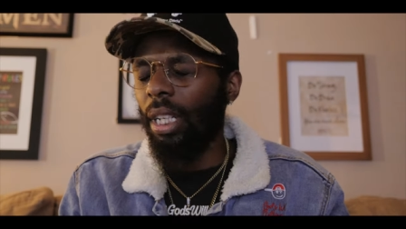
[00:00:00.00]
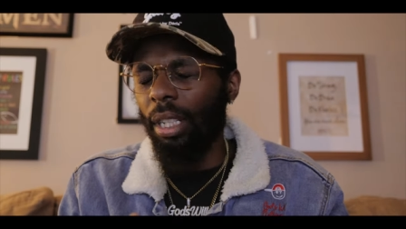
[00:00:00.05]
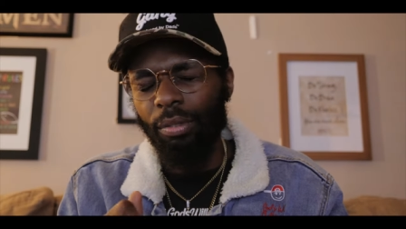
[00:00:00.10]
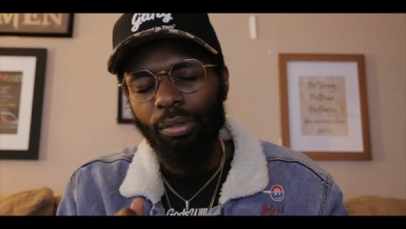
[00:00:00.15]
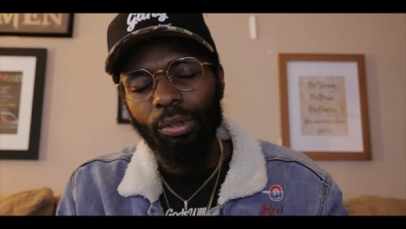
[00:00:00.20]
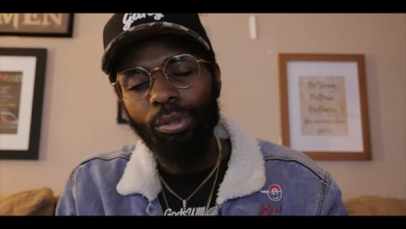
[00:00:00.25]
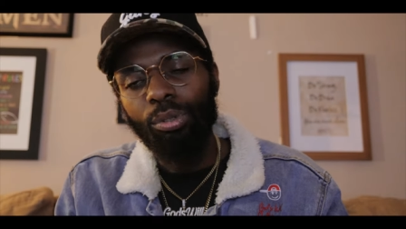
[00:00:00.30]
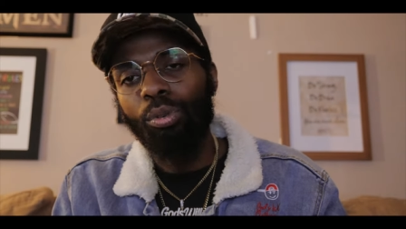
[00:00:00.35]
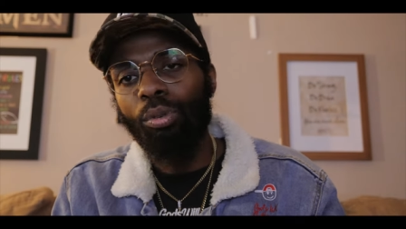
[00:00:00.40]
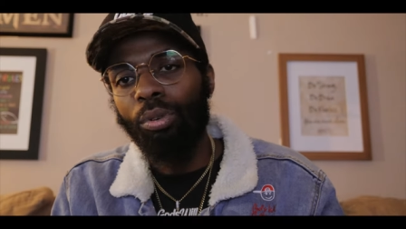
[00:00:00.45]

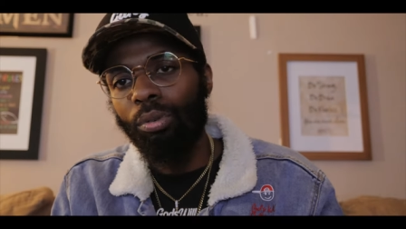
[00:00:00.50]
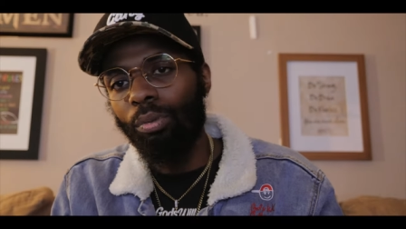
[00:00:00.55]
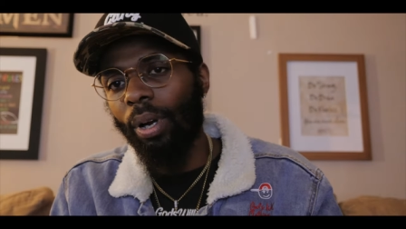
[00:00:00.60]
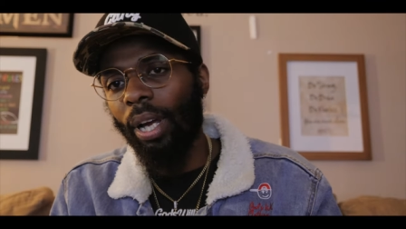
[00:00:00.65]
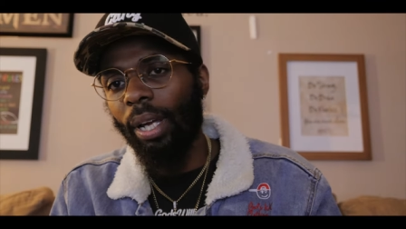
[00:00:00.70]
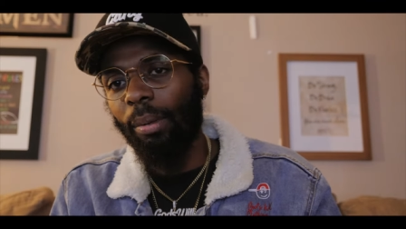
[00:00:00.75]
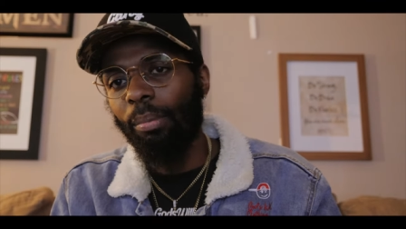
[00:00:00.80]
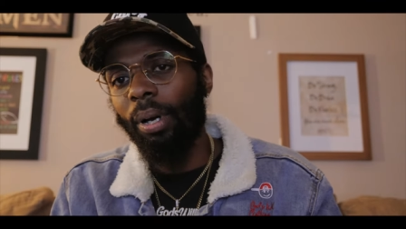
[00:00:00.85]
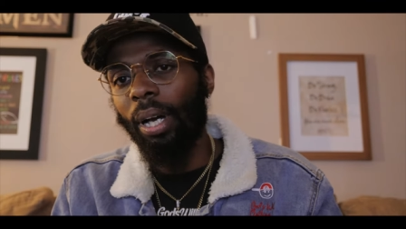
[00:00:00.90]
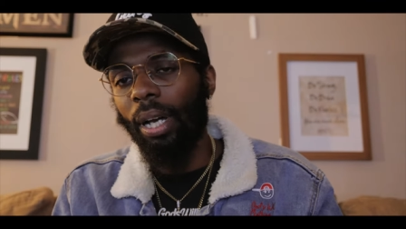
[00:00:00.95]
If you're doing
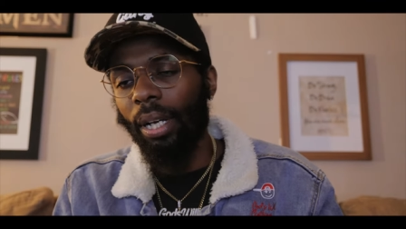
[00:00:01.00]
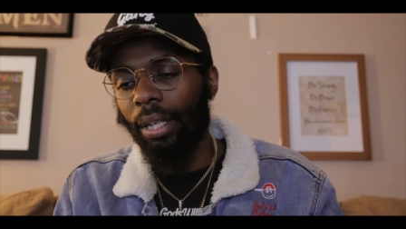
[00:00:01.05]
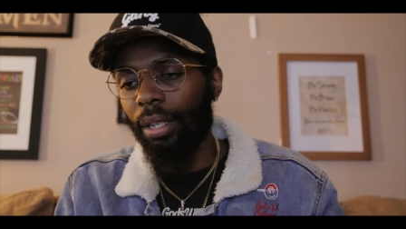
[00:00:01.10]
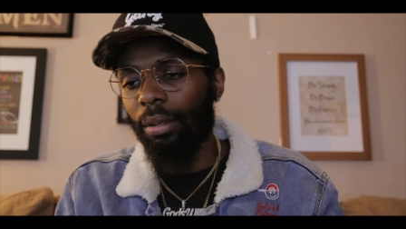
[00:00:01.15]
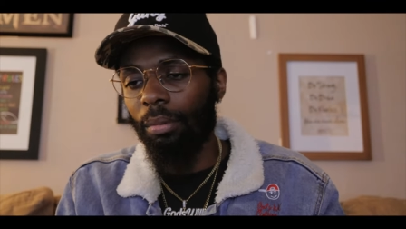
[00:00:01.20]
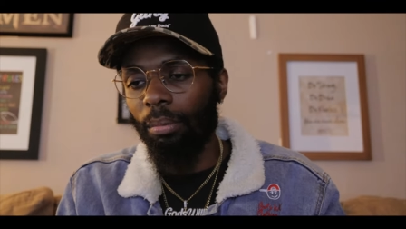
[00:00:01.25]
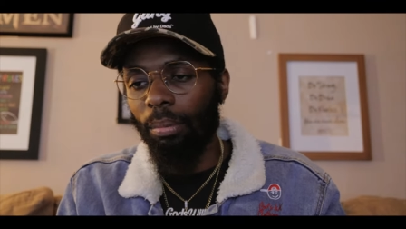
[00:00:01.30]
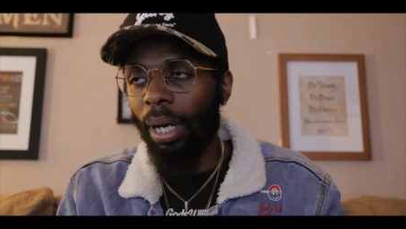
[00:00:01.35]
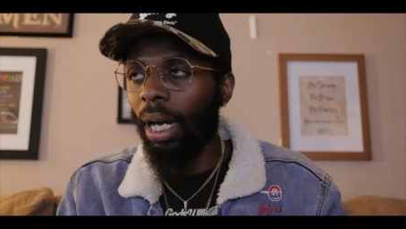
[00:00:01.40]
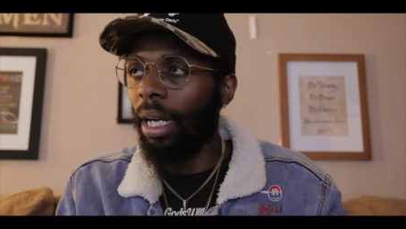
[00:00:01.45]
right
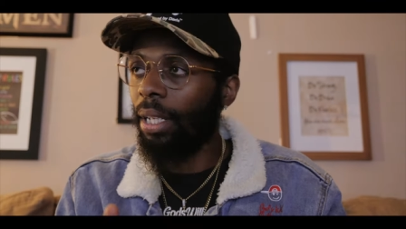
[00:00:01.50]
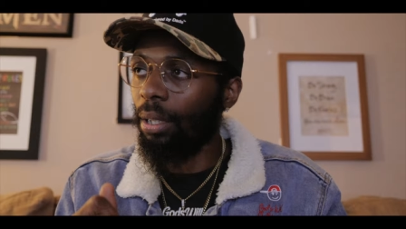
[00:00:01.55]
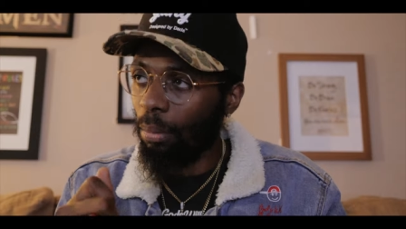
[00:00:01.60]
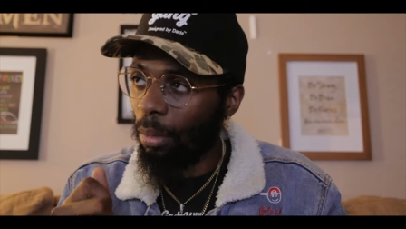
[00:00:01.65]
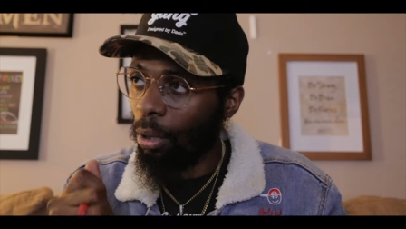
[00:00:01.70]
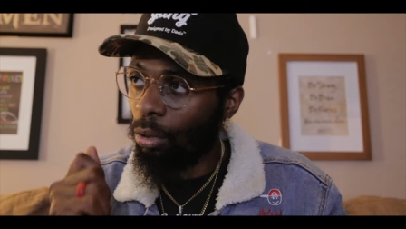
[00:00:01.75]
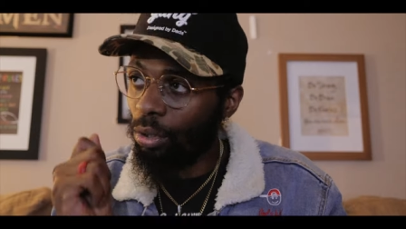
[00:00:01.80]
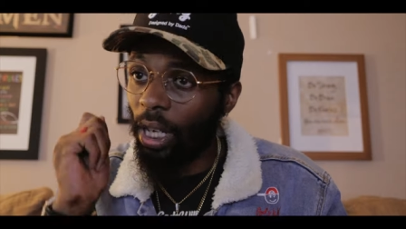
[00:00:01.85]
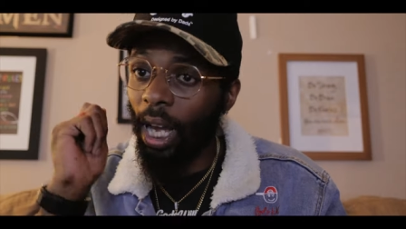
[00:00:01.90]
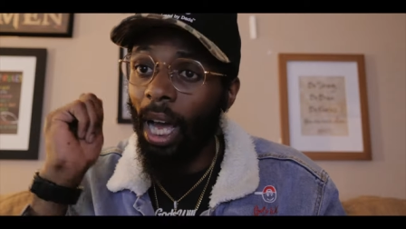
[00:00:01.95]
by the
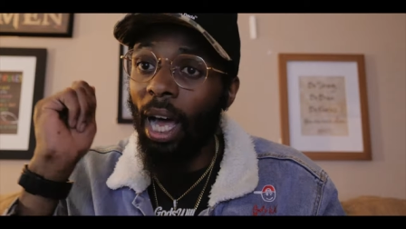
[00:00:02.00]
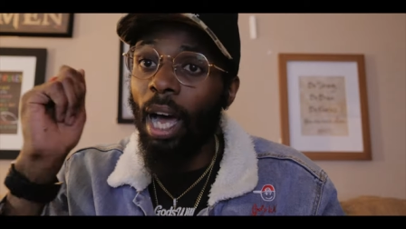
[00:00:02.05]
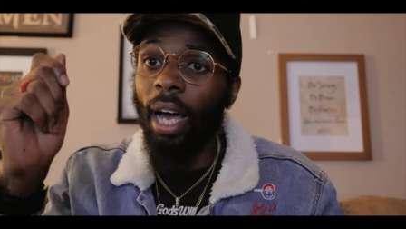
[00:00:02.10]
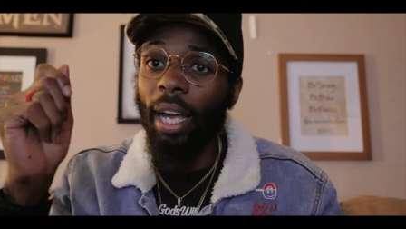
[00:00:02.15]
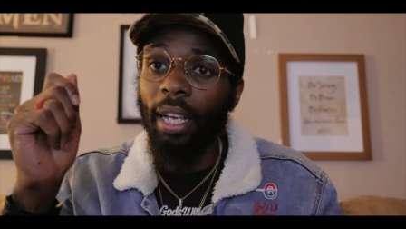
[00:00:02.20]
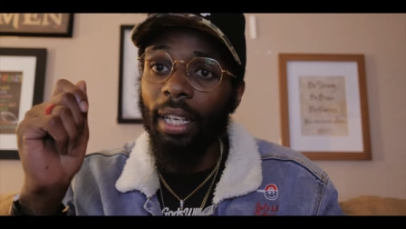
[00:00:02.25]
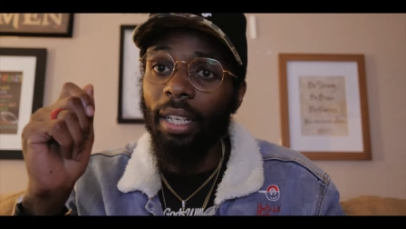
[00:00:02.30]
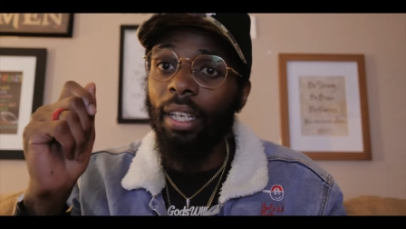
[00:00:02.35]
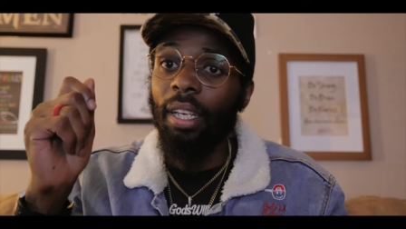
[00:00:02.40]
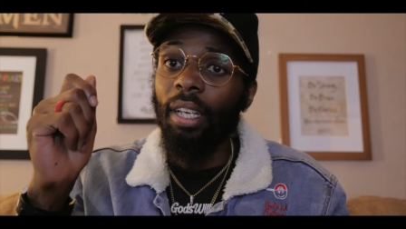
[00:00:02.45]
Most
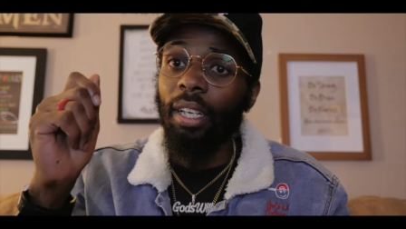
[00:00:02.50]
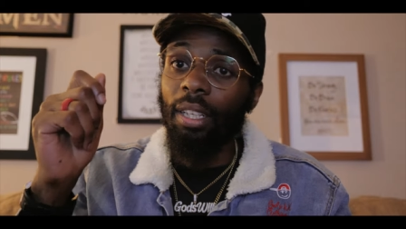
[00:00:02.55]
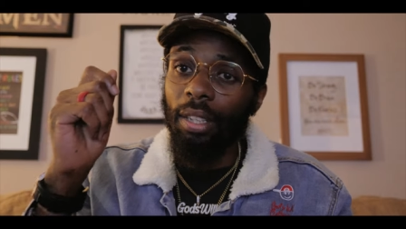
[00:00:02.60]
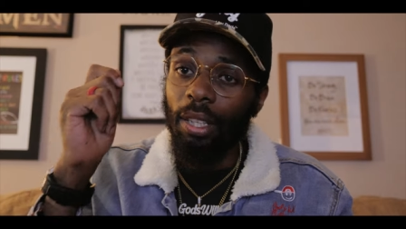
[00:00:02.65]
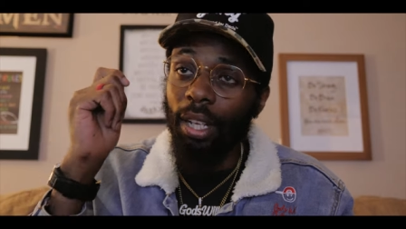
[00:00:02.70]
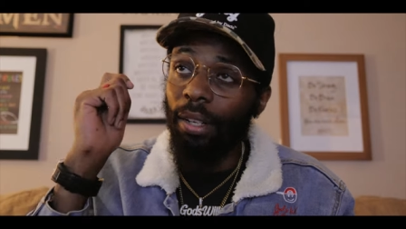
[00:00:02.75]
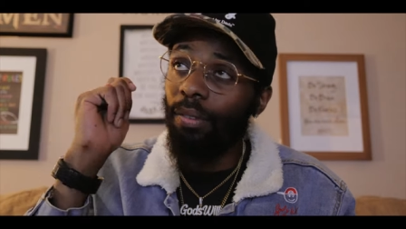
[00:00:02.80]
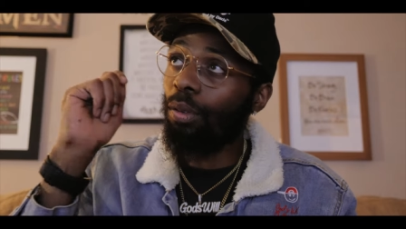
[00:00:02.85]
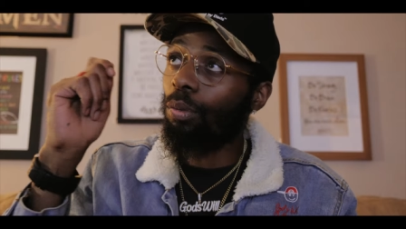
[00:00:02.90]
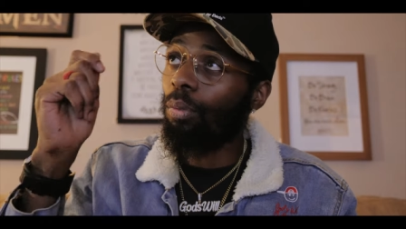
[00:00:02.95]
High,
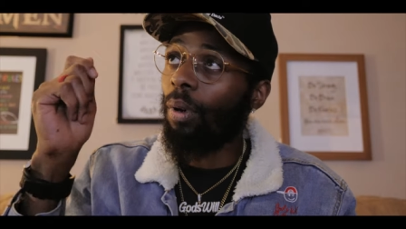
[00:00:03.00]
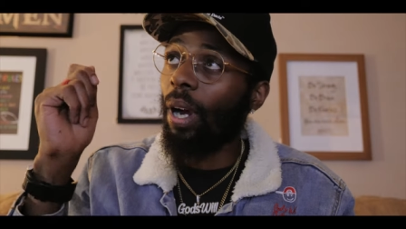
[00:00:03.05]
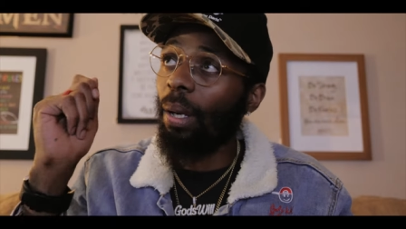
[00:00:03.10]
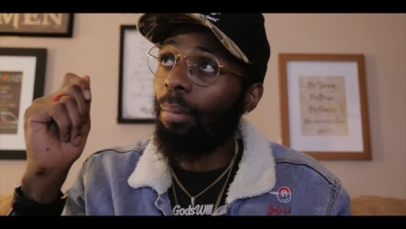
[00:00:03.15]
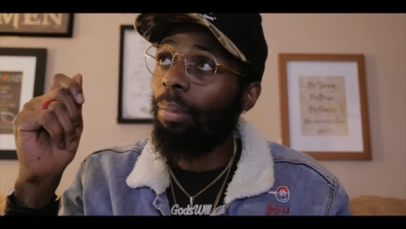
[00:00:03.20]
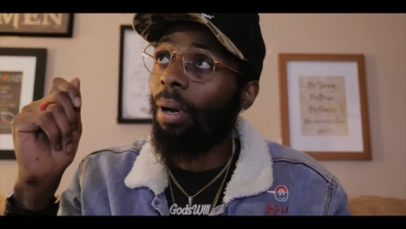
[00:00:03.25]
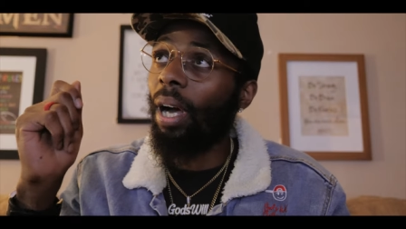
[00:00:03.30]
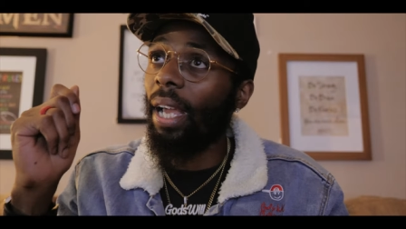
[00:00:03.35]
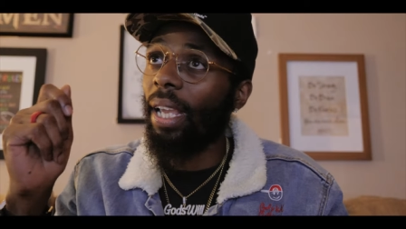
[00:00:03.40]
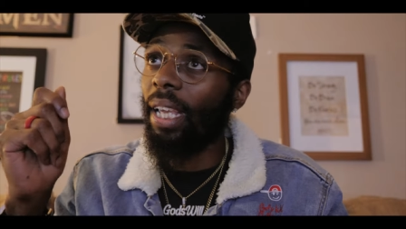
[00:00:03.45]
living
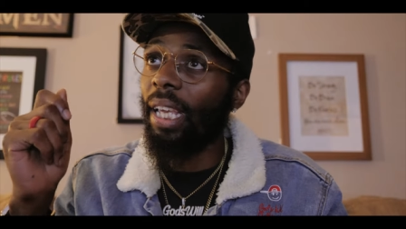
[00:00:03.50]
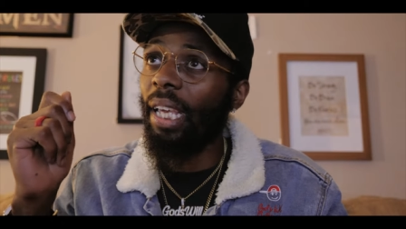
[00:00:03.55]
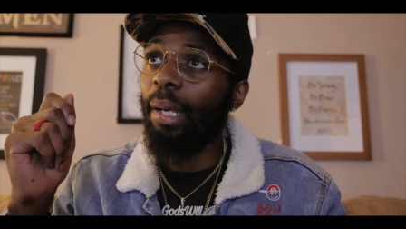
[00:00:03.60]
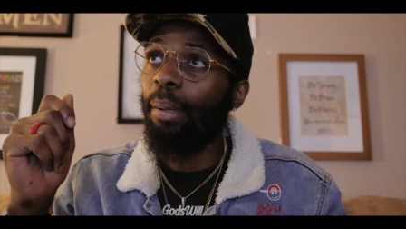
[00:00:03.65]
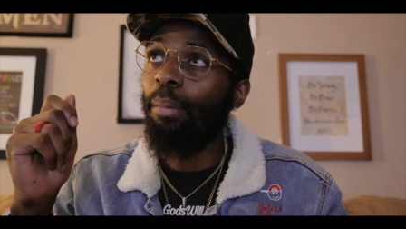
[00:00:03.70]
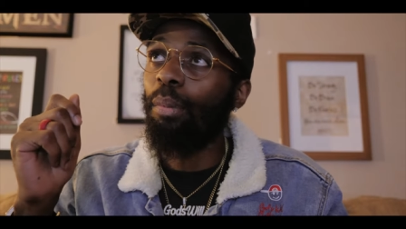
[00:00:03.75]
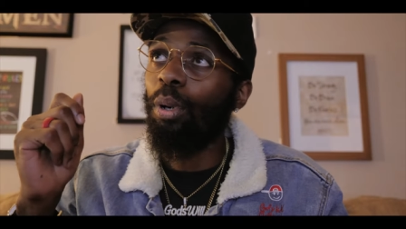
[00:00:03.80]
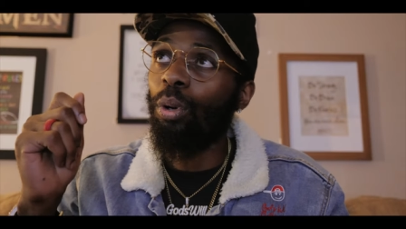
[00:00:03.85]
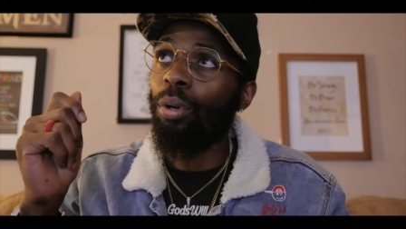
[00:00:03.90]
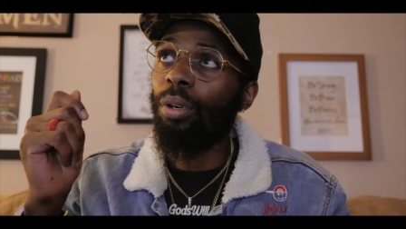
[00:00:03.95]
right by
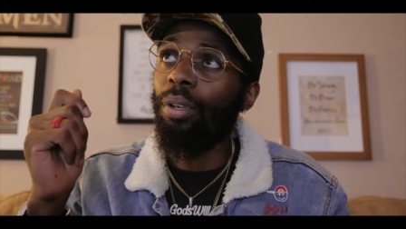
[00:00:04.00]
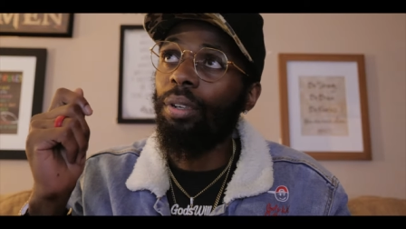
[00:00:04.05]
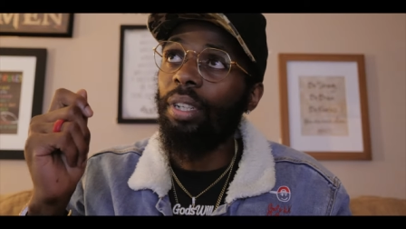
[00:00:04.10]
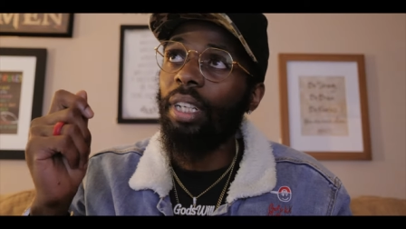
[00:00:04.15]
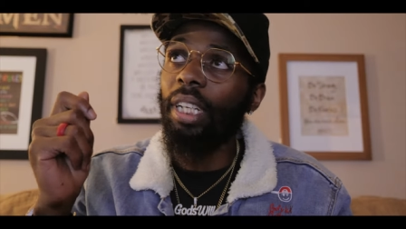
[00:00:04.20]
Him, or